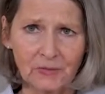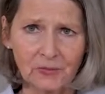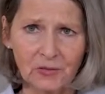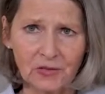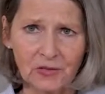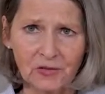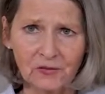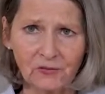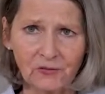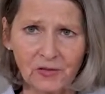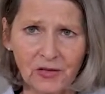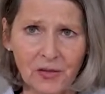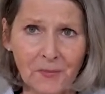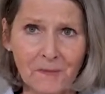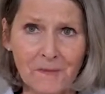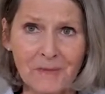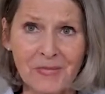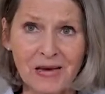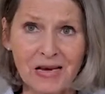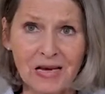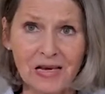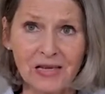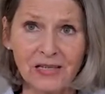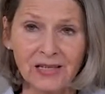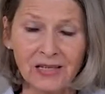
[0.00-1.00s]
is 2 to
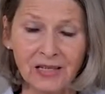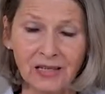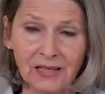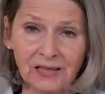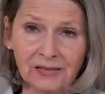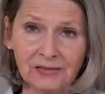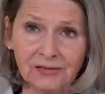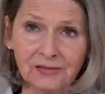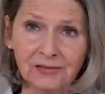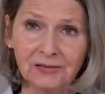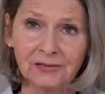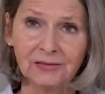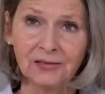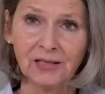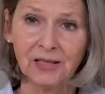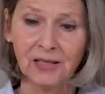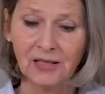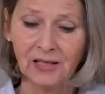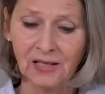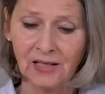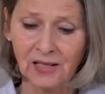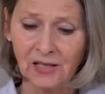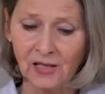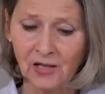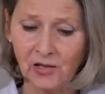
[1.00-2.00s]
4 billion doses of
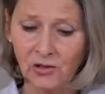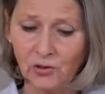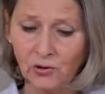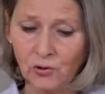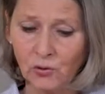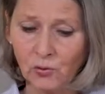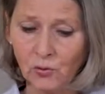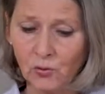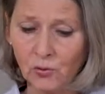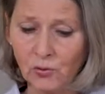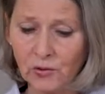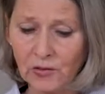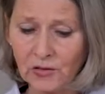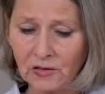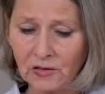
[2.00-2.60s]
gadolinium based